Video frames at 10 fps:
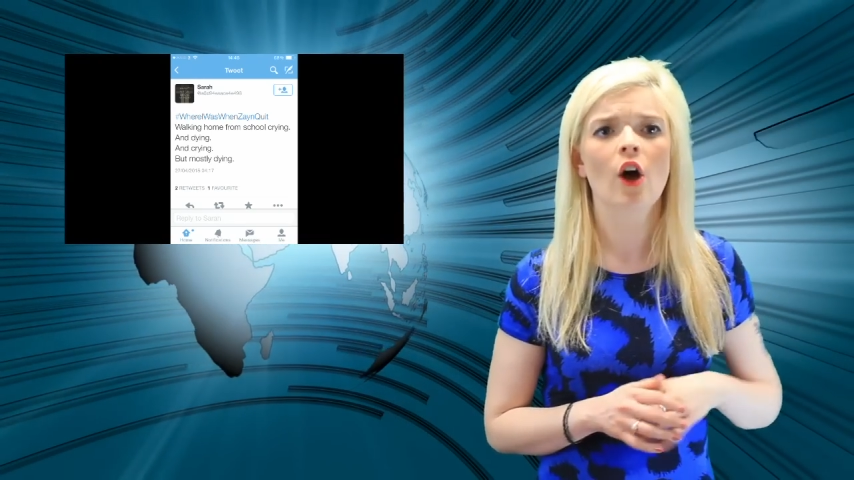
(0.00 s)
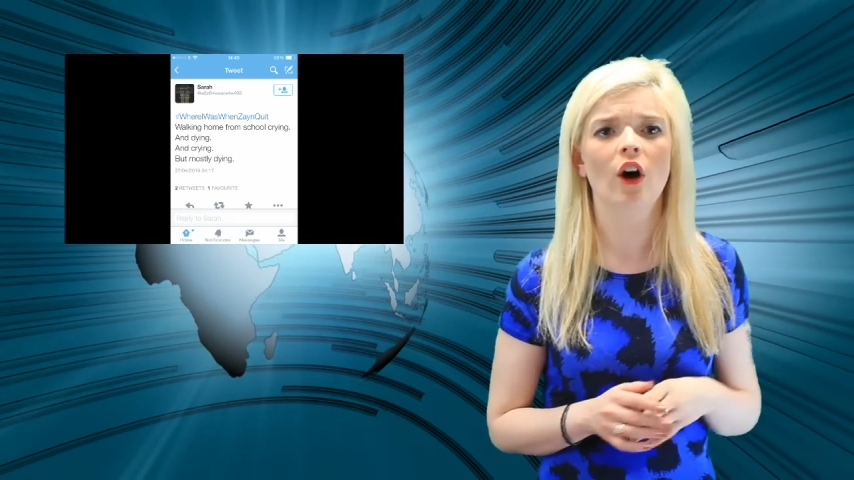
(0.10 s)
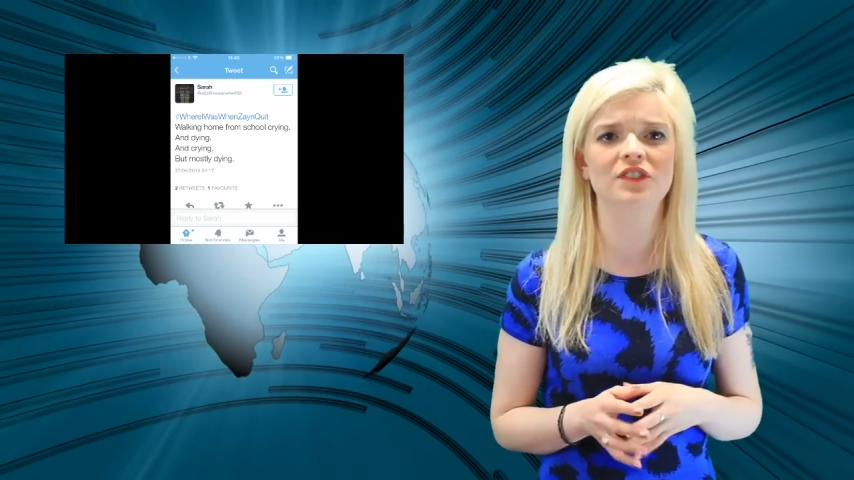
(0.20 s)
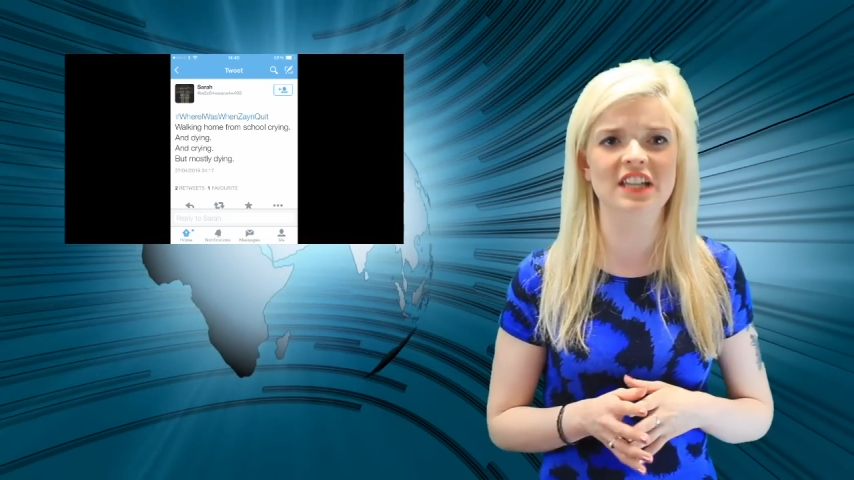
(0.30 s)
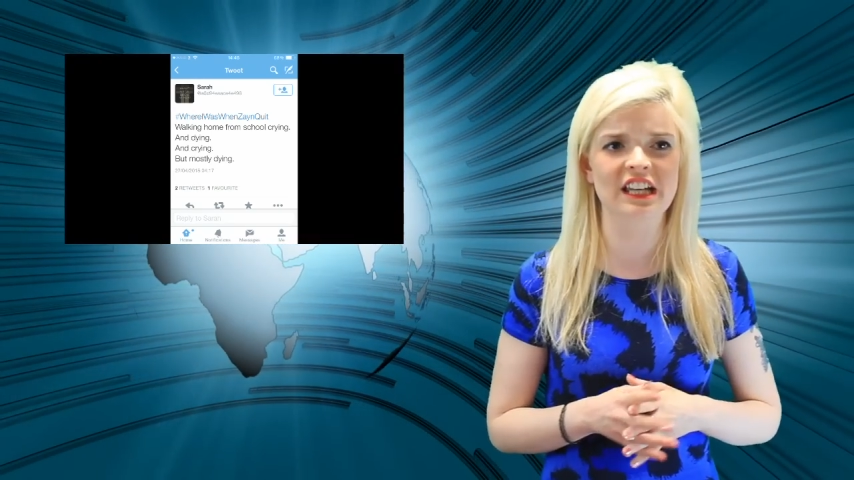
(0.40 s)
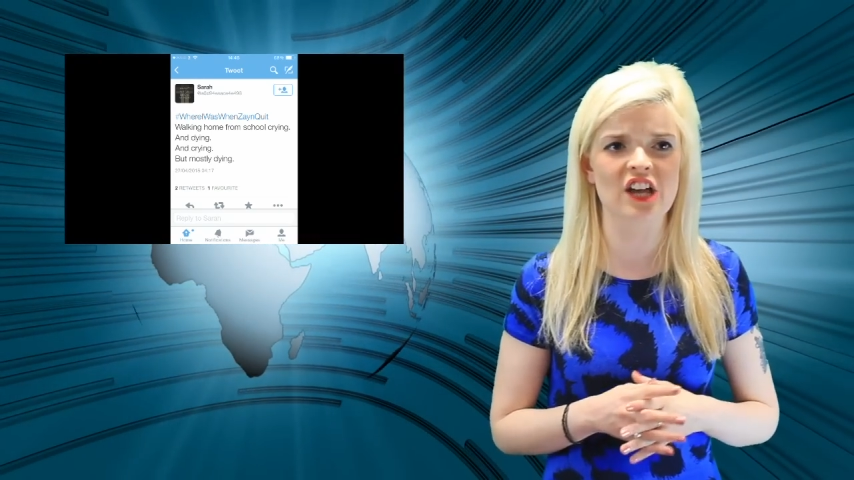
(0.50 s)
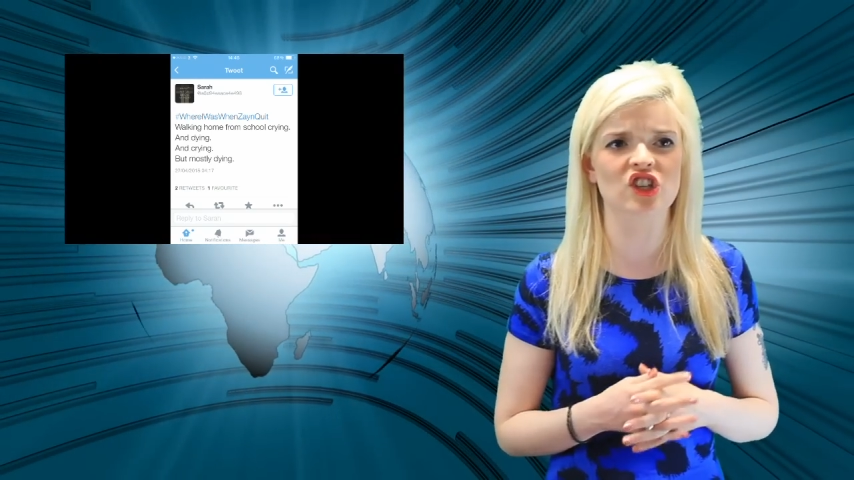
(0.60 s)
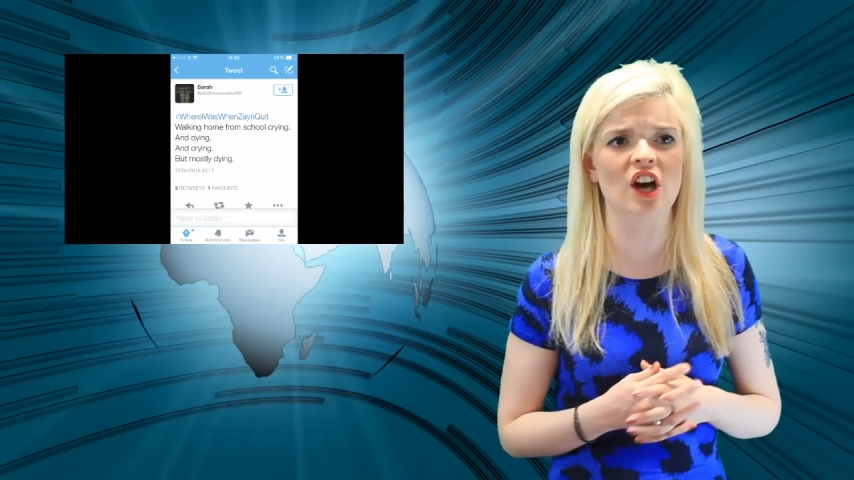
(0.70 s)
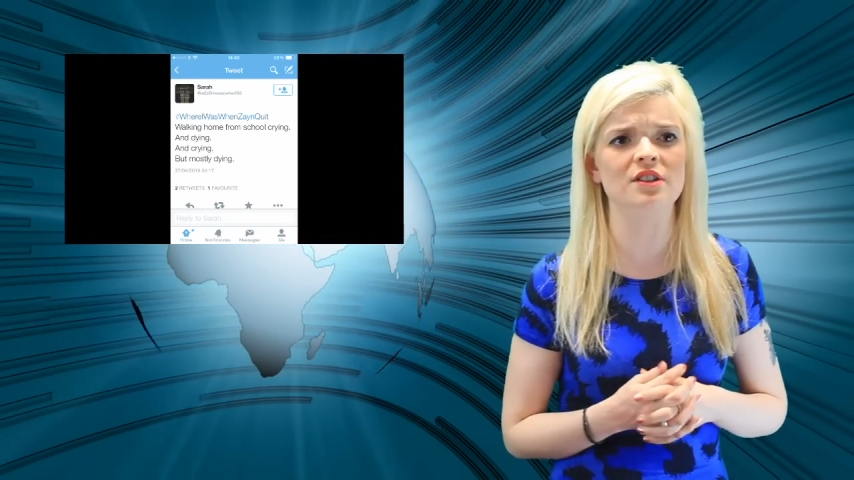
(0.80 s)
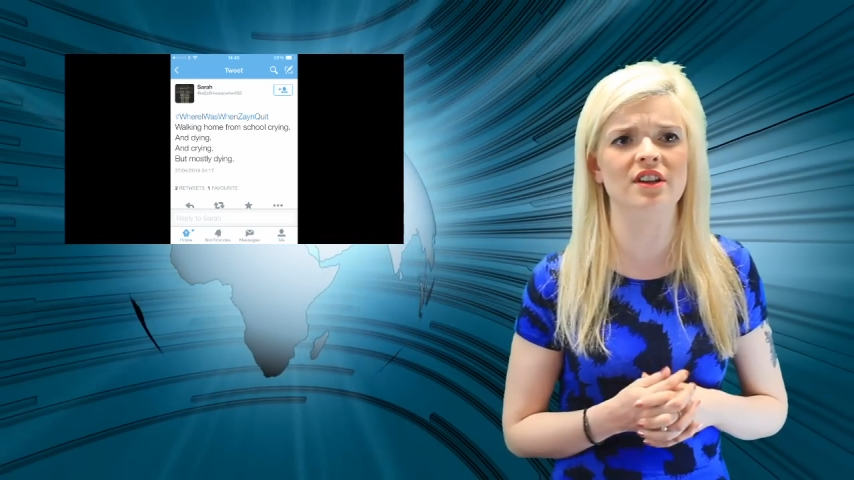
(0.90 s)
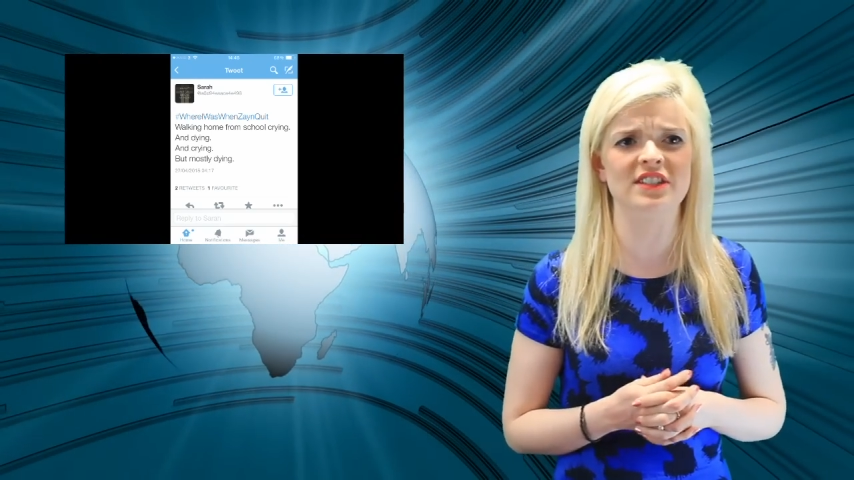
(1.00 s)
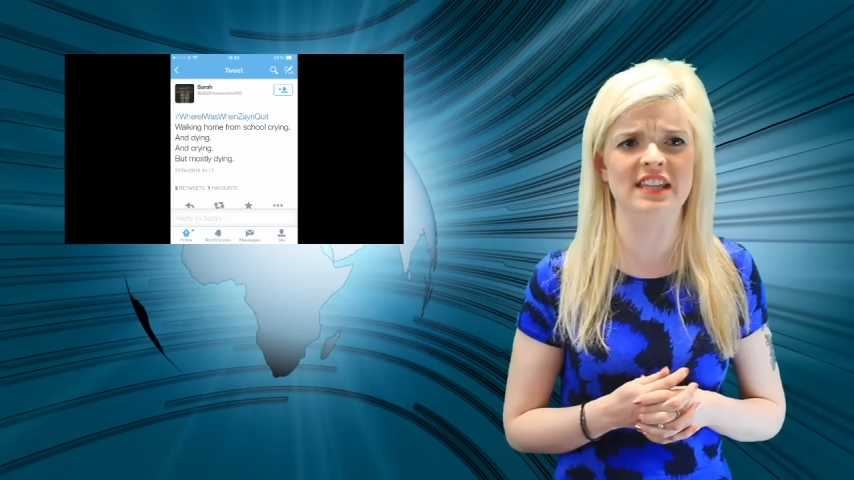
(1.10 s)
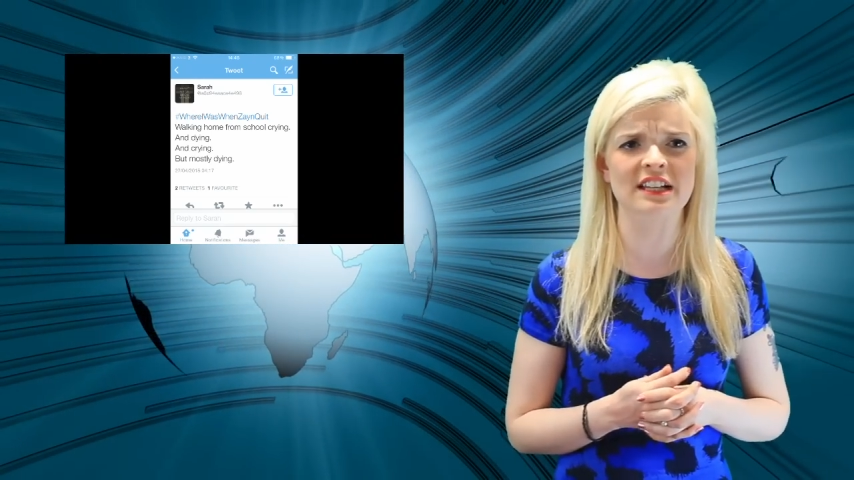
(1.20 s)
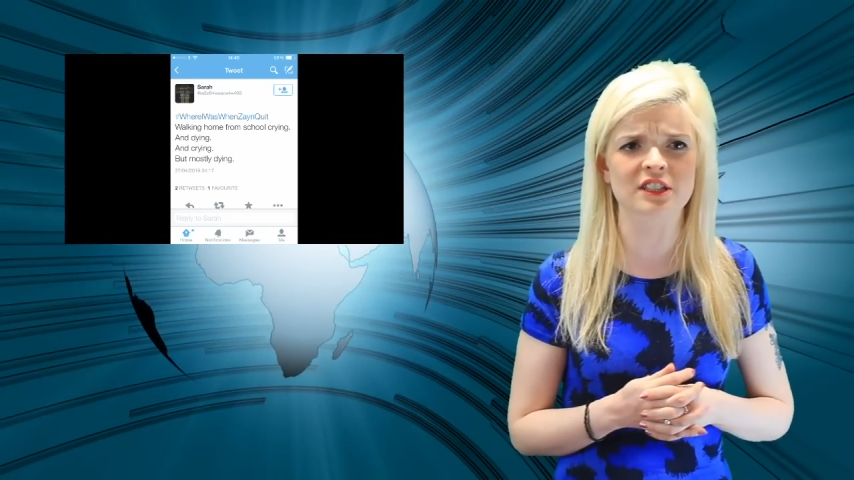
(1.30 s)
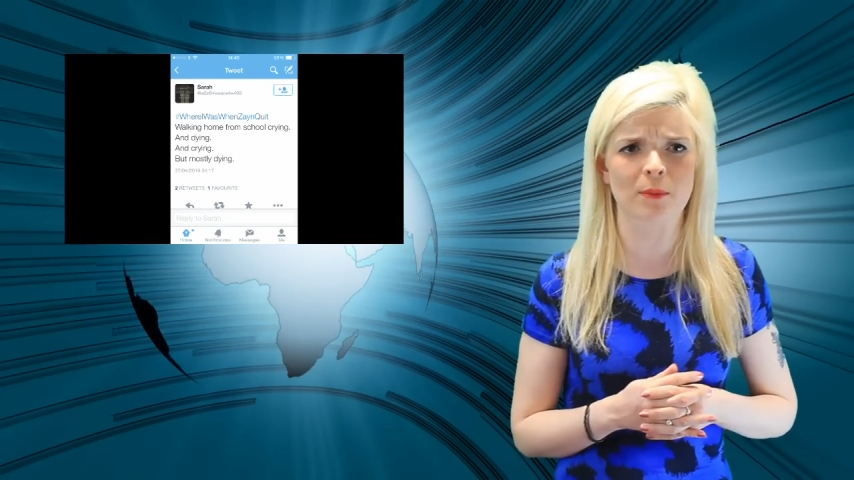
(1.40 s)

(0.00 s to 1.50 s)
of teenage girls over Zayn's